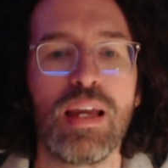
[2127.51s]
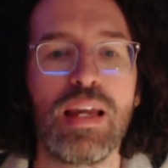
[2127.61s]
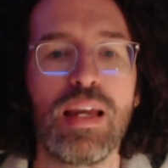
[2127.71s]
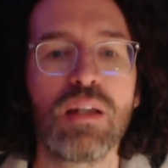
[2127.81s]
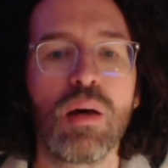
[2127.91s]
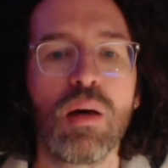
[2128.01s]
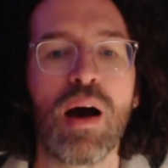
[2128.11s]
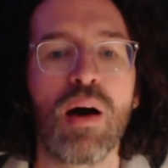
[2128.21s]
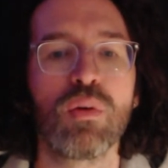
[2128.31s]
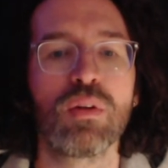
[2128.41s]
It's
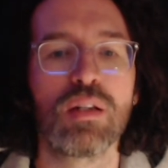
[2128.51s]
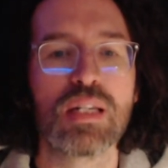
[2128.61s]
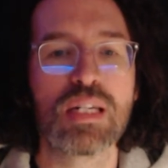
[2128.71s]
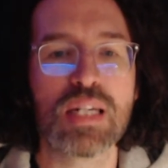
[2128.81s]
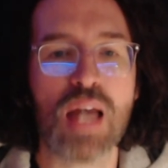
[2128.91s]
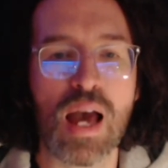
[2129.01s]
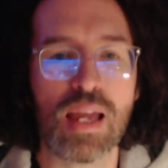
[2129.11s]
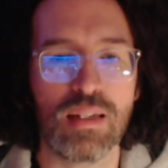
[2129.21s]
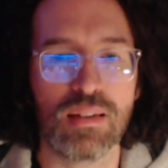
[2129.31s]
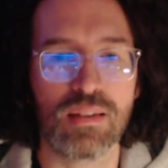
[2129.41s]
about
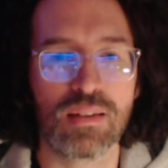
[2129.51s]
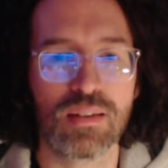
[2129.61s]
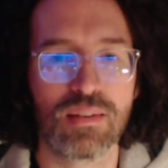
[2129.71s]
signs.